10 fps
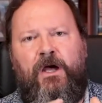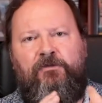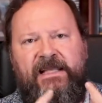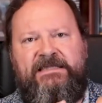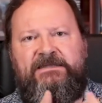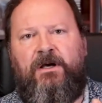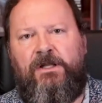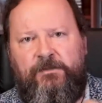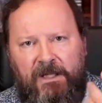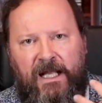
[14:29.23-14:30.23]

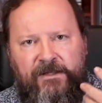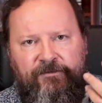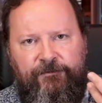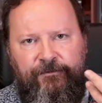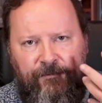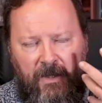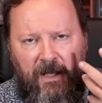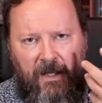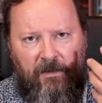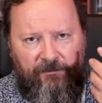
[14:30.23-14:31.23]
restart blood
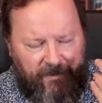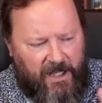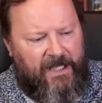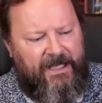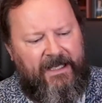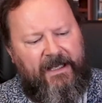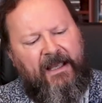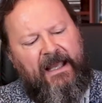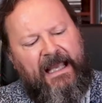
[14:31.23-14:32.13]
flooding